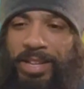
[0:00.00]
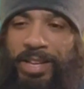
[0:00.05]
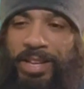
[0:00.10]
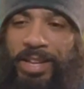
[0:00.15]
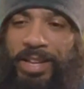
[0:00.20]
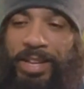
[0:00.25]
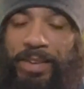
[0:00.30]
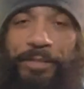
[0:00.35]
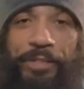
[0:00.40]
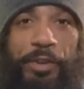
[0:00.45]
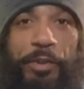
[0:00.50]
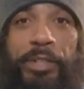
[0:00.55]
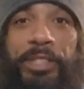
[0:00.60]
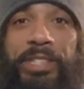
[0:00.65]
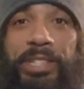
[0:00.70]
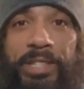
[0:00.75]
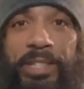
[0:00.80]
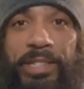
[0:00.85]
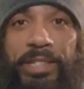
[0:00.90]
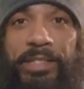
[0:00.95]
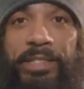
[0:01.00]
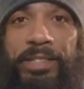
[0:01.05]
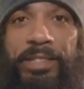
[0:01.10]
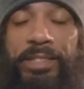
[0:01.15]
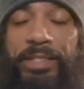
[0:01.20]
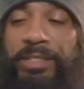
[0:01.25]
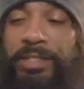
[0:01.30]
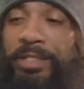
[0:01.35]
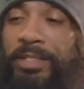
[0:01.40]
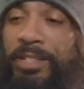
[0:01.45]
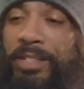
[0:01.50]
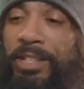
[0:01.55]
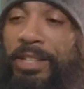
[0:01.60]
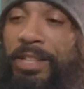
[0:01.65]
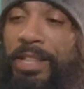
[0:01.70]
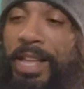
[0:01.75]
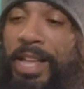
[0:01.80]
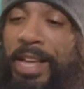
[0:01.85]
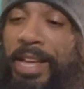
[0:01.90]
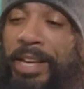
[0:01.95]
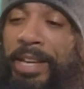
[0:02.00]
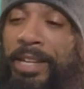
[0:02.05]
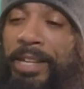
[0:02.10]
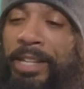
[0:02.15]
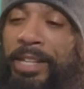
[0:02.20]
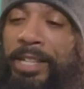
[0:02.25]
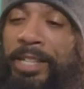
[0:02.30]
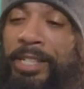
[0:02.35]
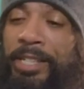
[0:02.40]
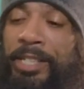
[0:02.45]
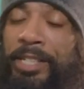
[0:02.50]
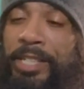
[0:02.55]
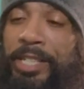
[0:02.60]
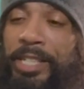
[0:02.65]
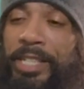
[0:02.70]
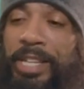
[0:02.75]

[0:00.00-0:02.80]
If you're into this, and